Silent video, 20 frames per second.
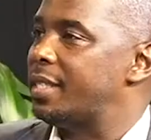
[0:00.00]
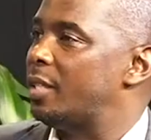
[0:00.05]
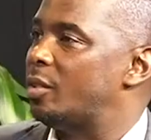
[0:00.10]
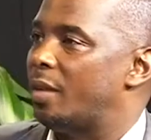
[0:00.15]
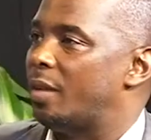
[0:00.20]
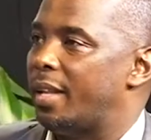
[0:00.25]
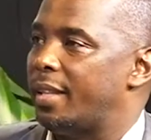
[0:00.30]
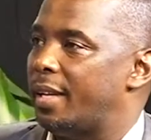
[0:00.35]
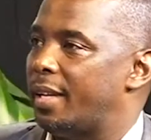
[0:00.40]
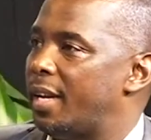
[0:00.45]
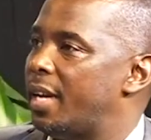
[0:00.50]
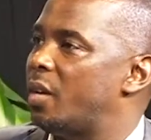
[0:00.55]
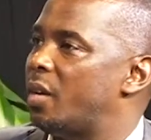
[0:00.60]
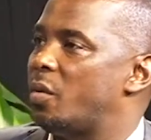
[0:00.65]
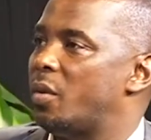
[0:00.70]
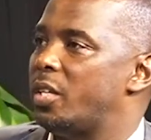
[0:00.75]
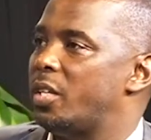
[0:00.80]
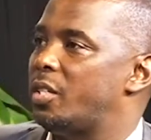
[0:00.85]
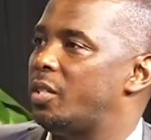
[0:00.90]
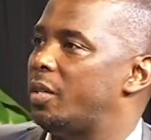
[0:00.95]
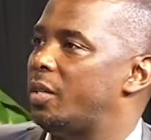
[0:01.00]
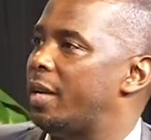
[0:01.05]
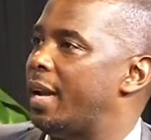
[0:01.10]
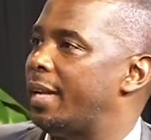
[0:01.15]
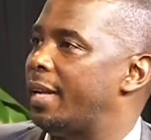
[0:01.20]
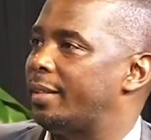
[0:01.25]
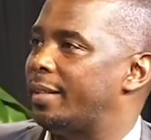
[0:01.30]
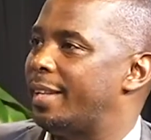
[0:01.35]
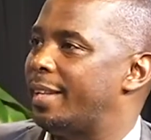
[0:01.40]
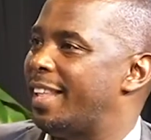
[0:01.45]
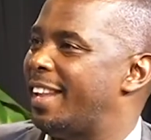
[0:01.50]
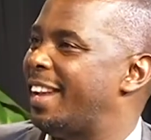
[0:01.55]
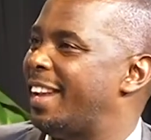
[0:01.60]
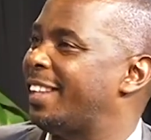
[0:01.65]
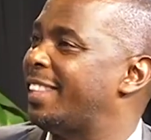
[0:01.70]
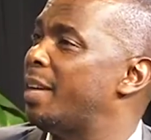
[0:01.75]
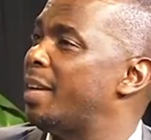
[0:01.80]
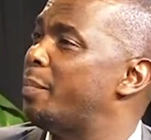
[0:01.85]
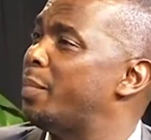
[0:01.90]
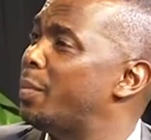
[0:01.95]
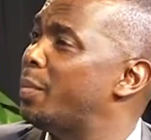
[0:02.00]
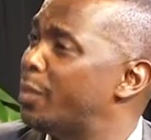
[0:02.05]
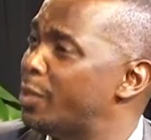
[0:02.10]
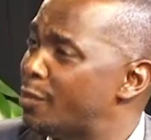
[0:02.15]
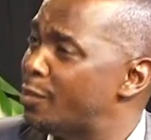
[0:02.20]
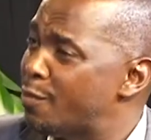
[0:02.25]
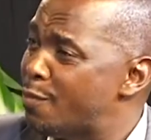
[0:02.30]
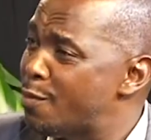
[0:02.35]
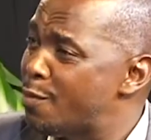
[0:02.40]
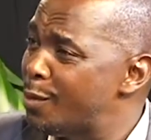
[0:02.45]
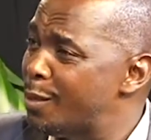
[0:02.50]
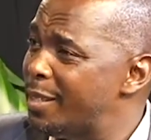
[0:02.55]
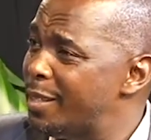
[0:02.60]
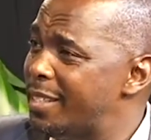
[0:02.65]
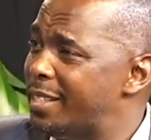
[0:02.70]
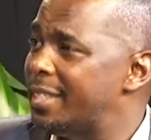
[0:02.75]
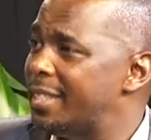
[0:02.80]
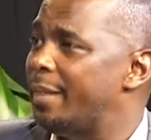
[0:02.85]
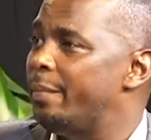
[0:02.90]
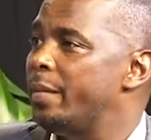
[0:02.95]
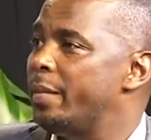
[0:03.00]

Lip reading: need to learn the language, like their people's foods,